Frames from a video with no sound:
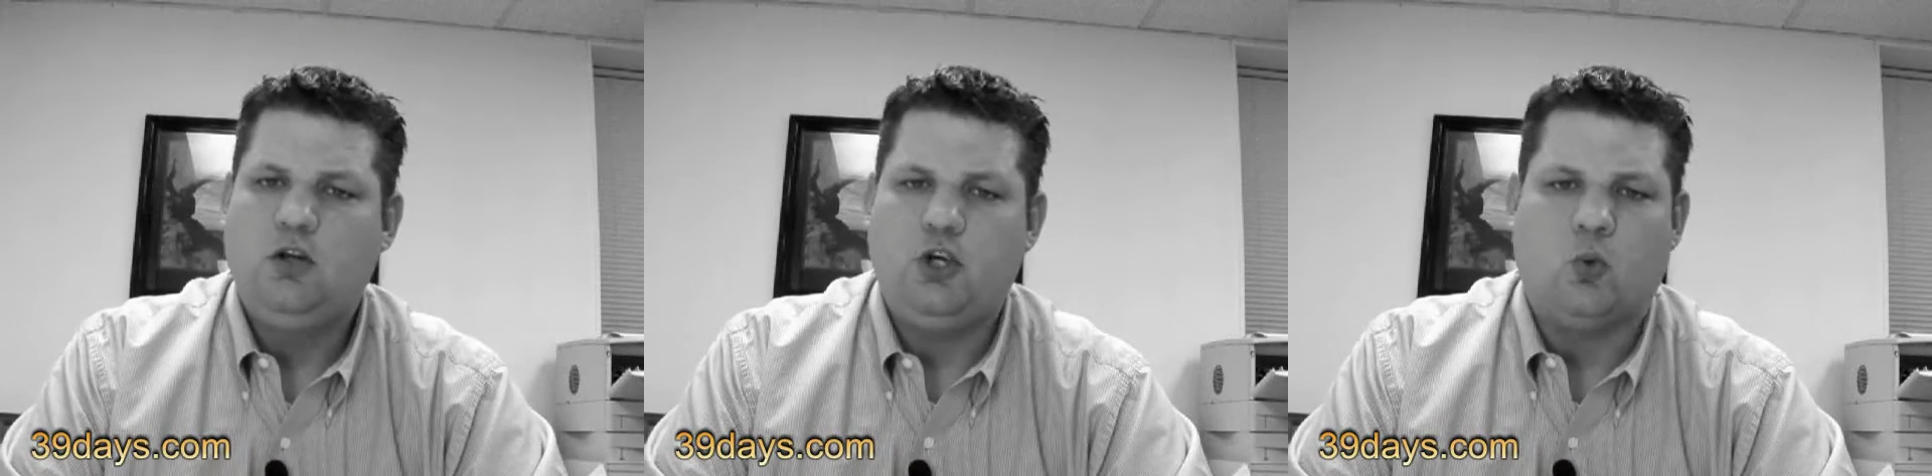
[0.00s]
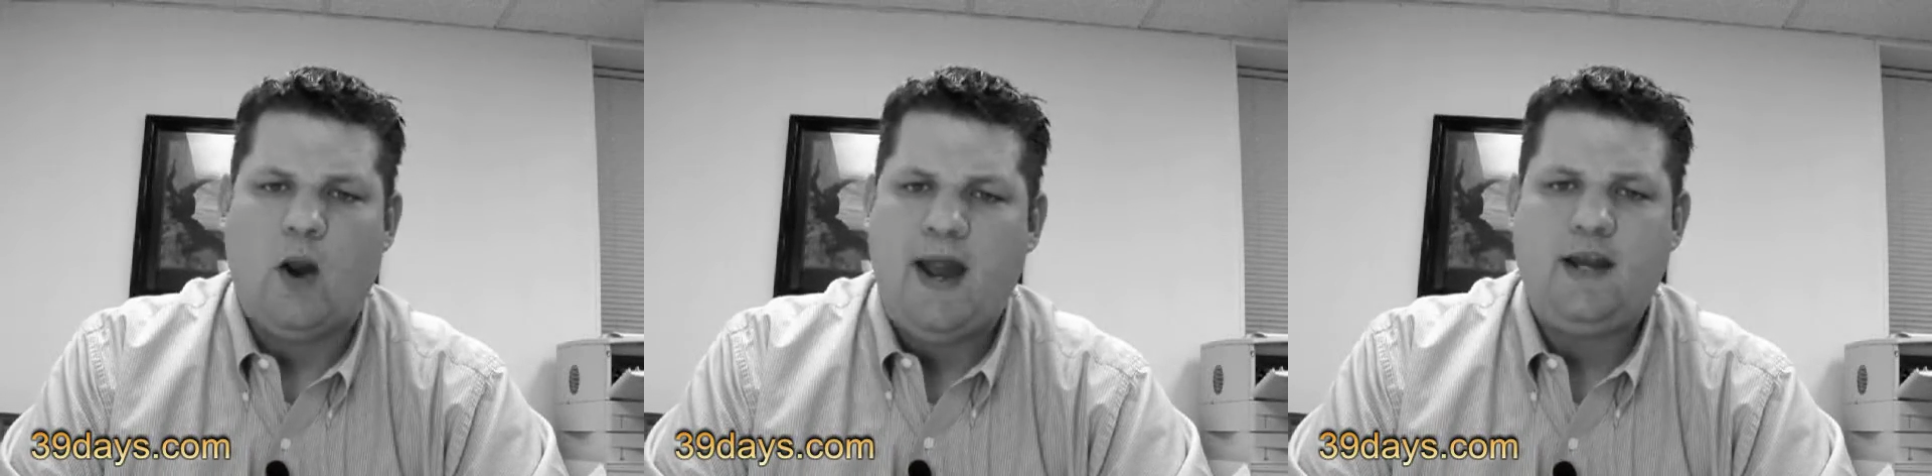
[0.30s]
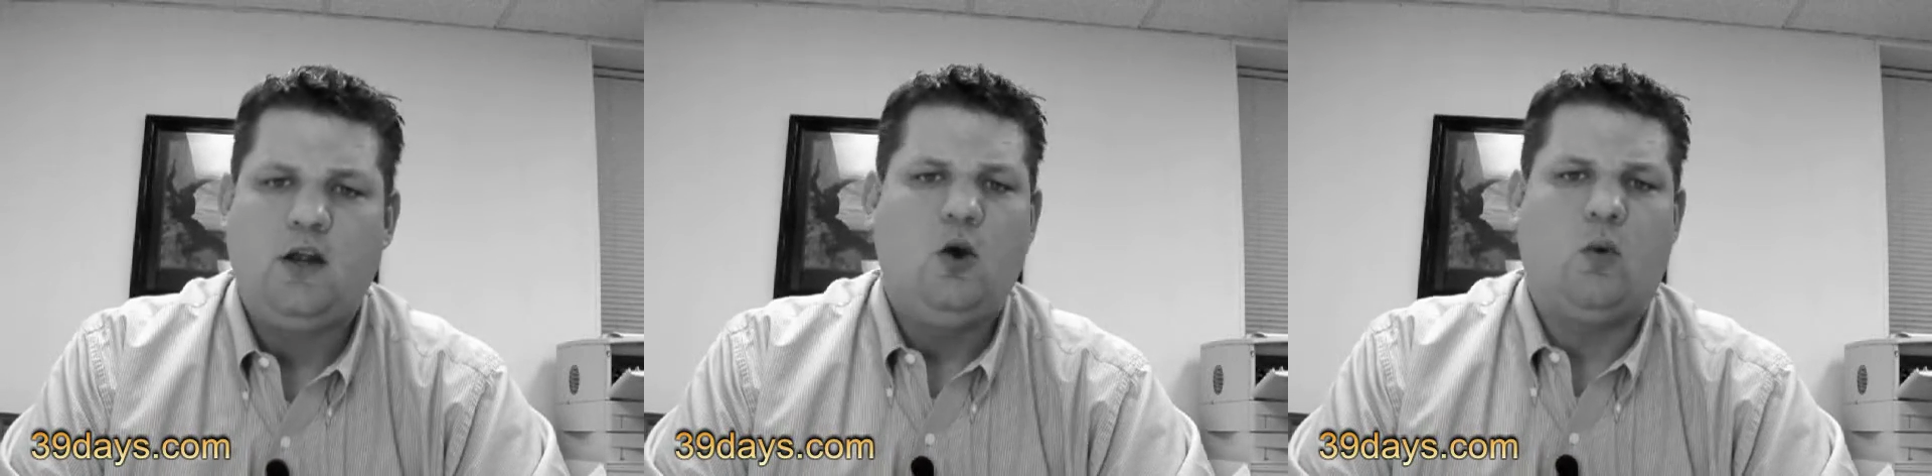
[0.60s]
your
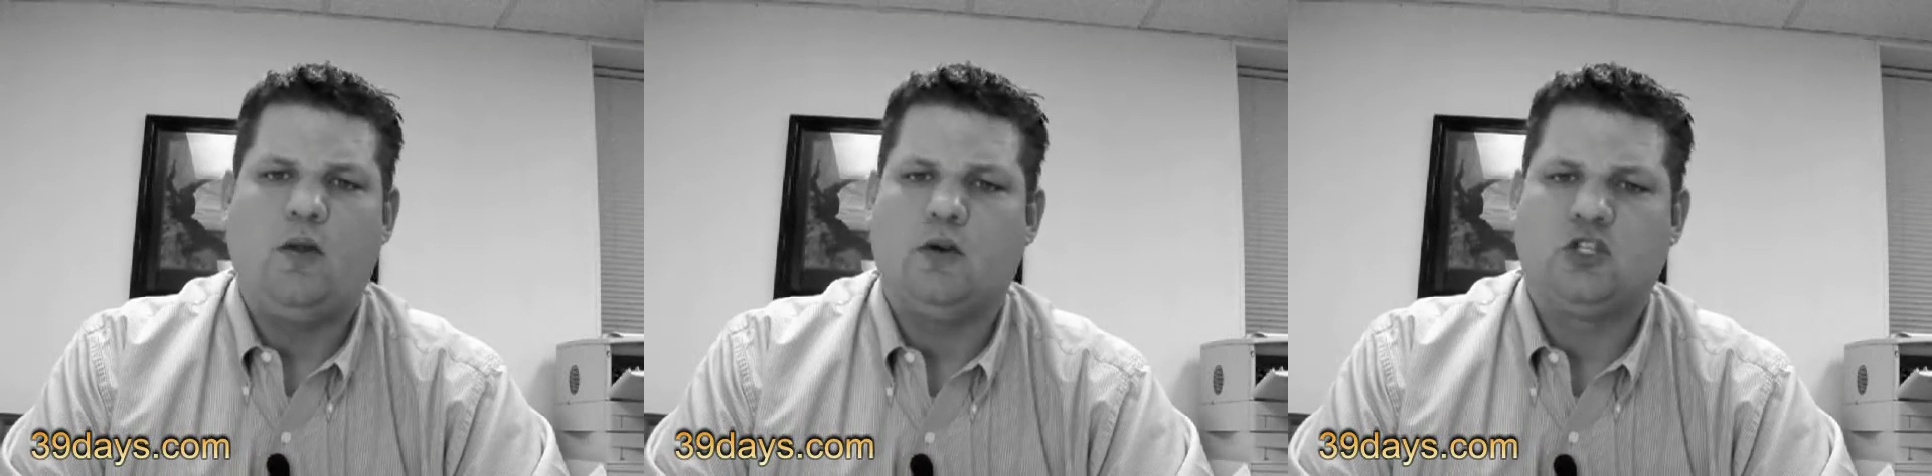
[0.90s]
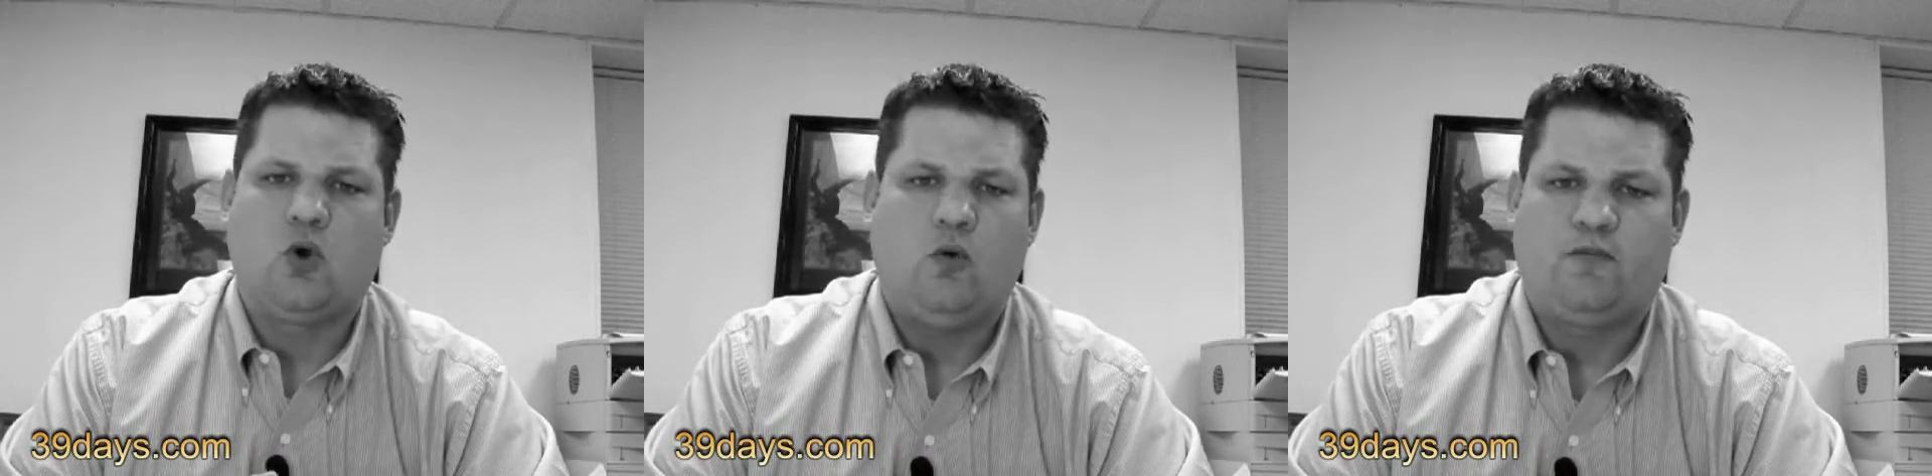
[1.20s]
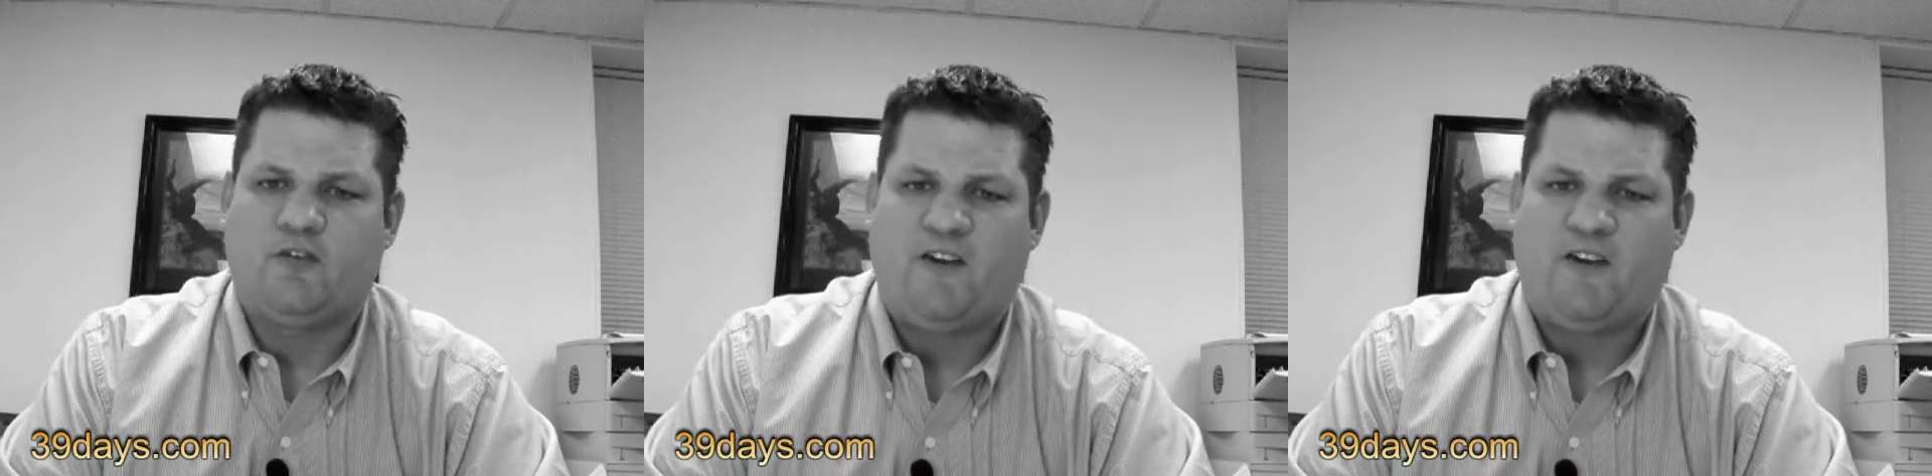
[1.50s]
weight, whether it's goal for